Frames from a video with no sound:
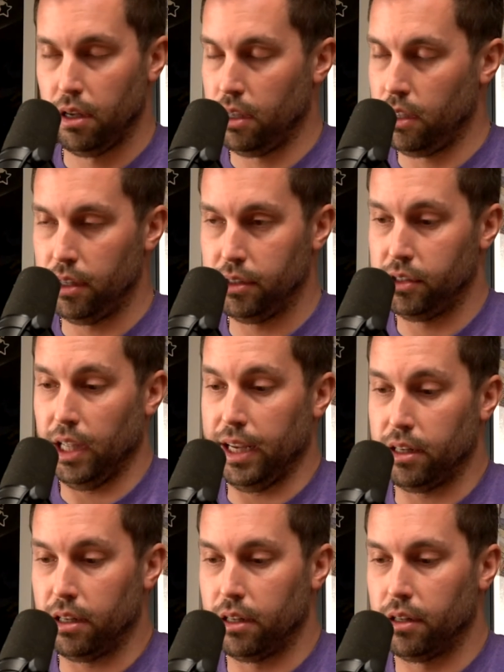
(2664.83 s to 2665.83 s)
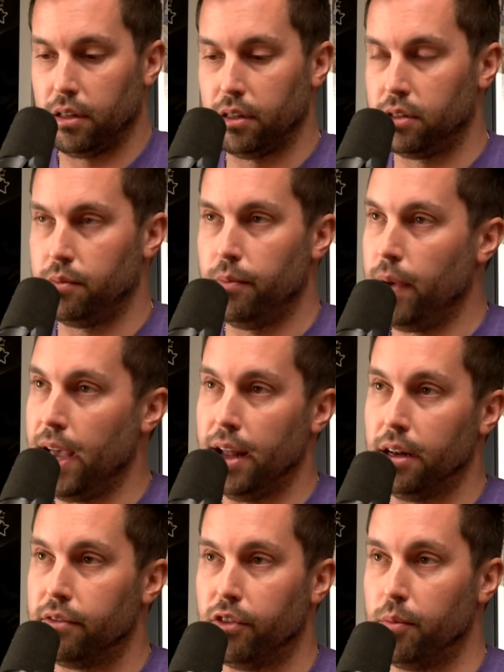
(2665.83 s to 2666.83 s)
is like,
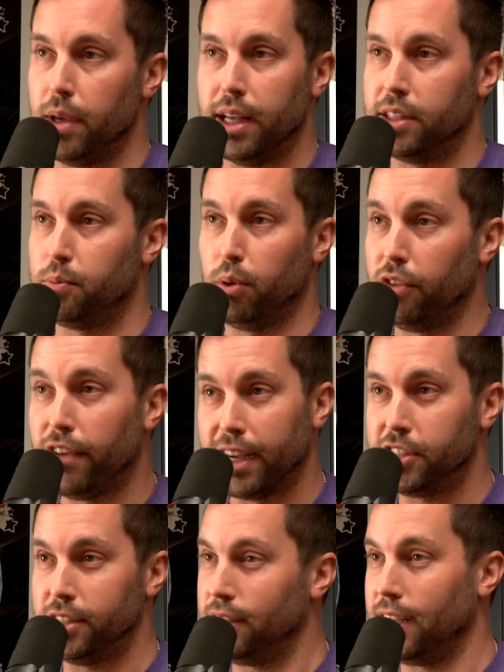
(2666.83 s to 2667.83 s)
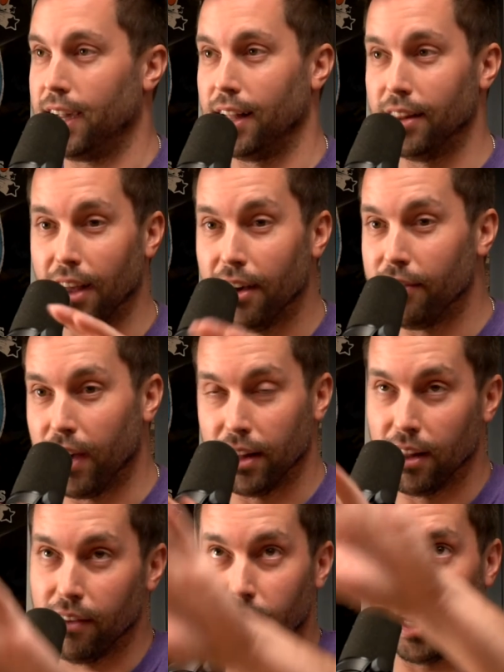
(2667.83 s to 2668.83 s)
man, for me it's perfection. Like I
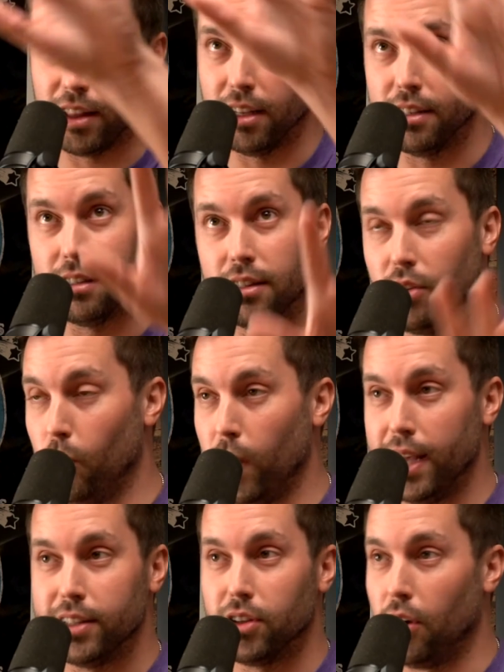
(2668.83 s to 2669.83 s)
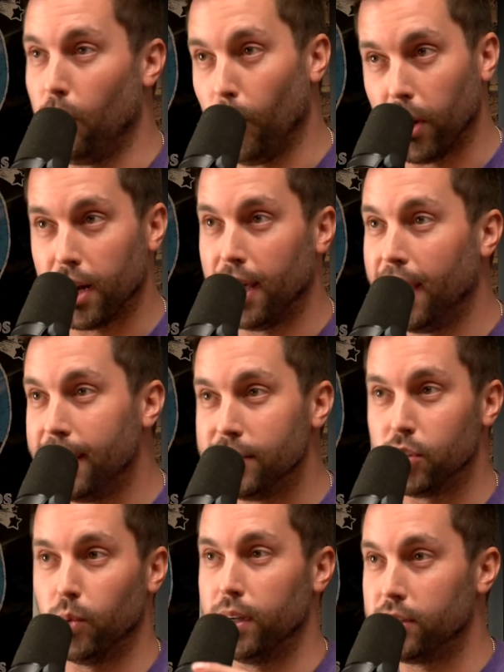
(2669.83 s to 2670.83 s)
love like the way it's all
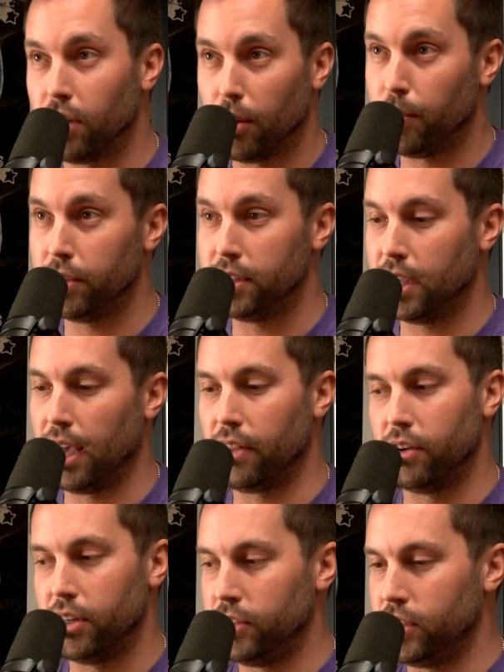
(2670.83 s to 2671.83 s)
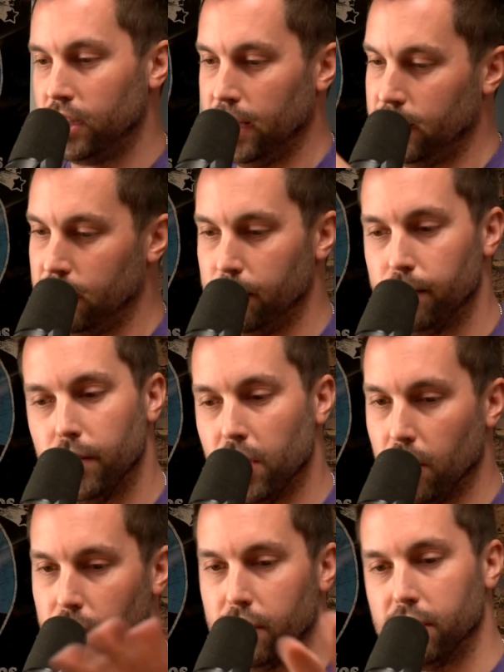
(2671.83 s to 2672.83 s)
organized, the way it's all put together. You see like the
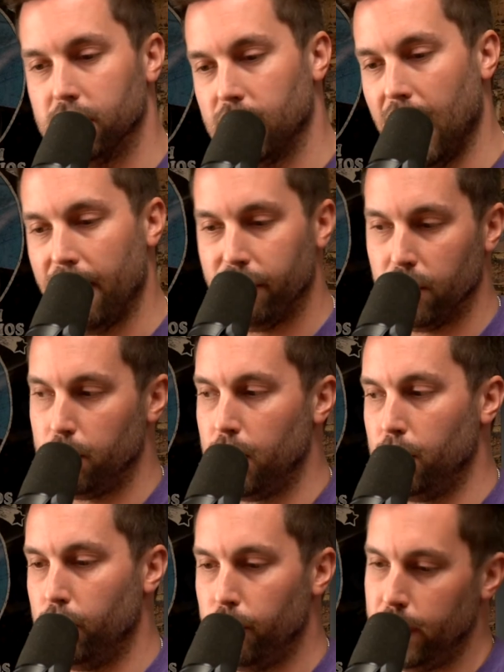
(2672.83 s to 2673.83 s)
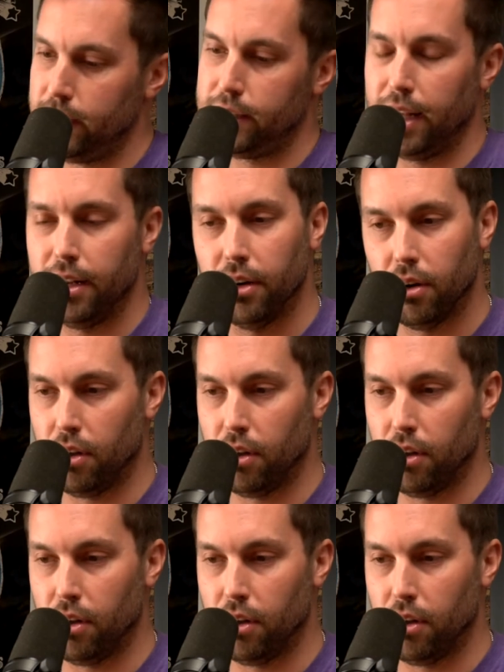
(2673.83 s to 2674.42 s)
staff and the people who maintain it all.